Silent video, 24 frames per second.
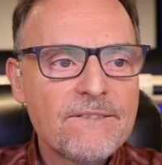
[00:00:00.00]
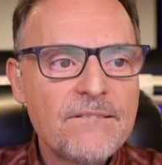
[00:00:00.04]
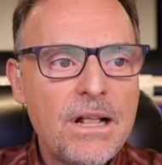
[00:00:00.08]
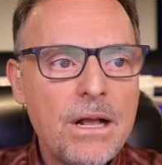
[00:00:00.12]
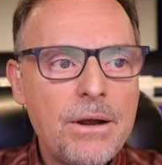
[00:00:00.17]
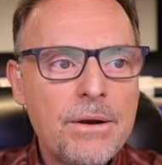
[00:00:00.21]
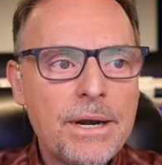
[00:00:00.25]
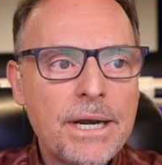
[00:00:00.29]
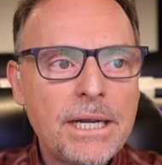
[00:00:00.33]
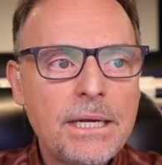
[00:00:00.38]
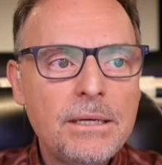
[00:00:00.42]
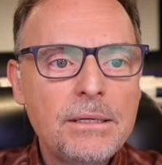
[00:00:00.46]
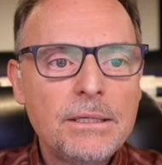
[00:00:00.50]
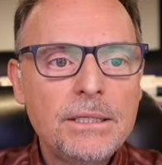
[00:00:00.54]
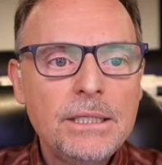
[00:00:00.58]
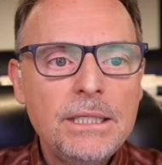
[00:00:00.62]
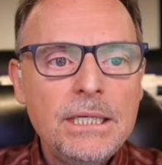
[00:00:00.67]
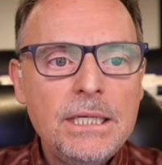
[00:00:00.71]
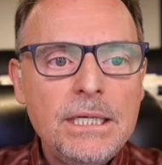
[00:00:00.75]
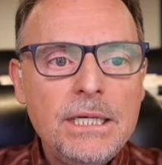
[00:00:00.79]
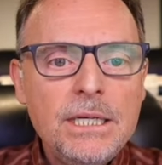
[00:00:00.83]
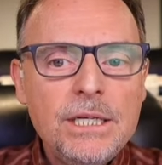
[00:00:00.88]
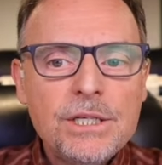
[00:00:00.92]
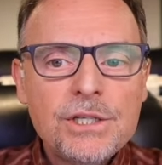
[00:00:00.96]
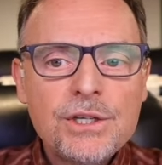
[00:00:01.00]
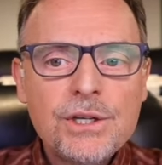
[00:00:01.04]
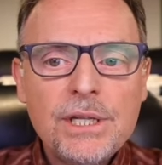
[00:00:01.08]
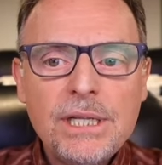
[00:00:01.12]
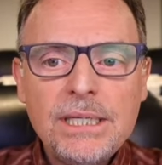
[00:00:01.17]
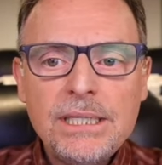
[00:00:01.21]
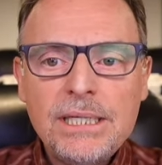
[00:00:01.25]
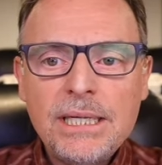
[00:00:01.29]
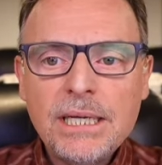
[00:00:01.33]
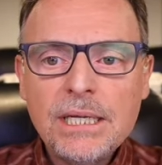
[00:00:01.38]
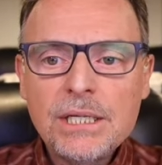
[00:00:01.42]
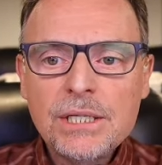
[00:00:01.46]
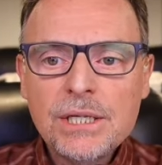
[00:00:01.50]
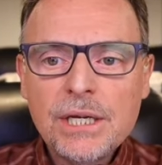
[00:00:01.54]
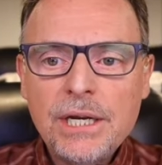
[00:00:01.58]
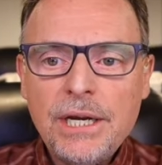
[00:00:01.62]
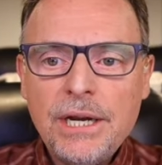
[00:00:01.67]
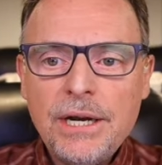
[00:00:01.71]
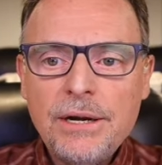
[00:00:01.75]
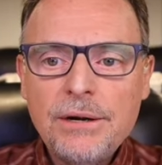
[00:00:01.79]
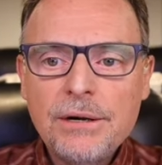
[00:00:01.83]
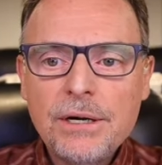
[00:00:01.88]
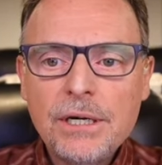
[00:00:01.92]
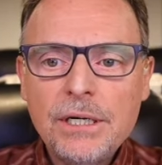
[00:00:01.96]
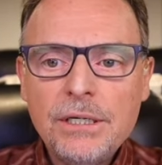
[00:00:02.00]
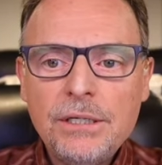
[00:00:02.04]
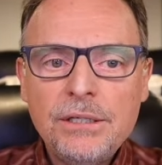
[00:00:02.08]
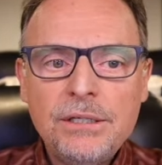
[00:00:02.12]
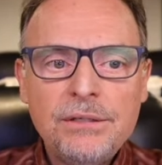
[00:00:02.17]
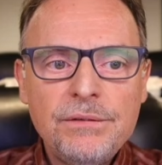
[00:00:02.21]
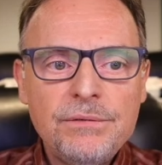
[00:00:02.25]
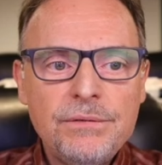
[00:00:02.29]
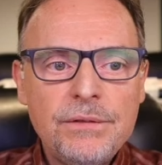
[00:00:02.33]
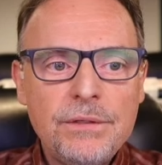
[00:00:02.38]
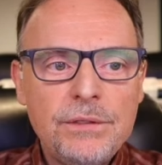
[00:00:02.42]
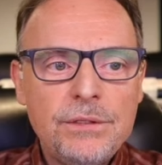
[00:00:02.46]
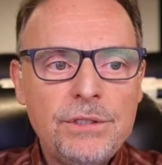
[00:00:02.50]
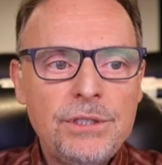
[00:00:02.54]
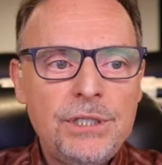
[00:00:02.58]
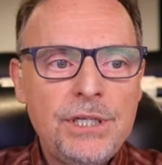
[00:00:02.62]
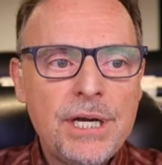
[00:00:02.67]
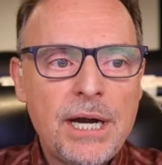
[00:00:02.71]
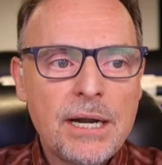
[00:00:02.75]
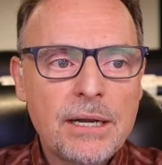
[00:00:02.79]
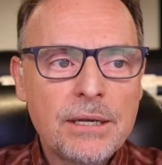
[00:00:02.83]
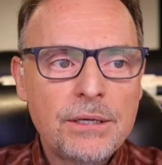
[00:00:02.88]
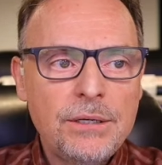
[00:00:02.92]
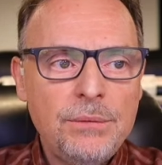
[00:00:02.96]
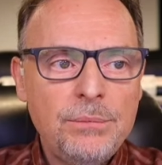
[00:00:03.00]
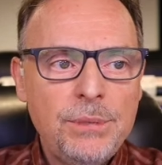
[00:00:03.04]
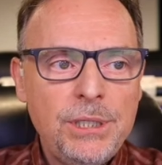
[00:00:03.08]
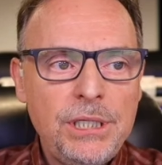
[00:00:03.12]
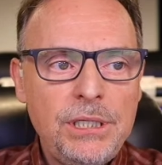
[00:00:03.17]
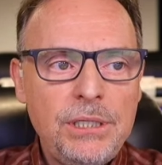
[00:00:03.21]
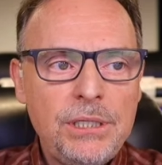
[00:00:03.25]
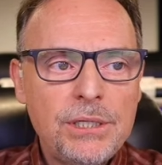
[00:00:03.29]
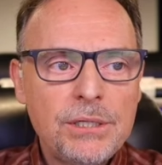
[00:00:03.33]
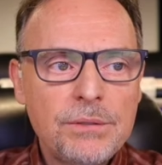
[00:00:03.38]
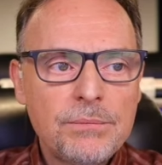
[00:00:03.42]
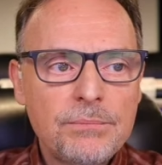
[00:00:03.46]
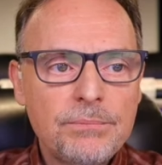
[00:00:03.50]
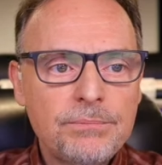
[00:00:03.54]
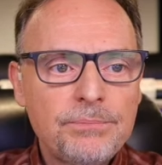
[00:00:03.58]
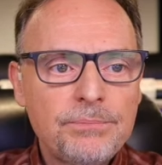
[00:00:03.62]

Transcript: All right. So that takes care of documents.